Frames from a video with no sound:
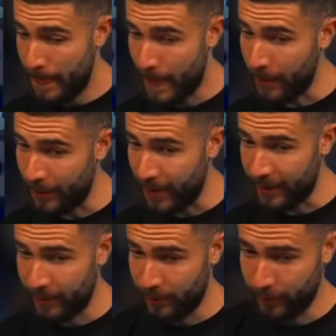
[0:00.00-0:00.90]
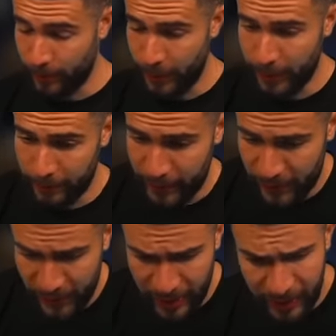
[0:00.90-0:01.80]
Now that is what we love to
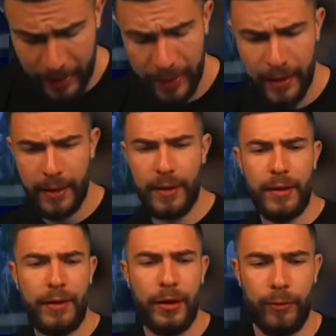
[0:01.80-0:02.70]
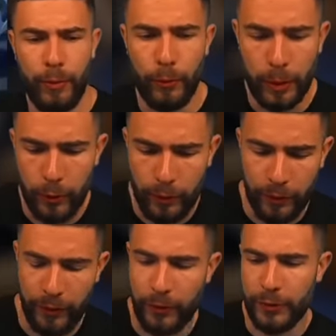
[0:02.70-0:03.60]
see. All right, we won off
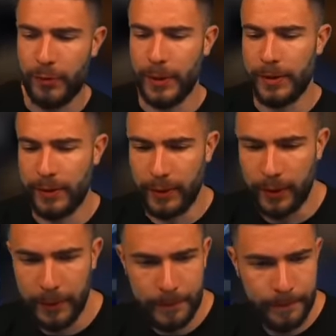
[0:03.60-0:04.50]
with four spins to go.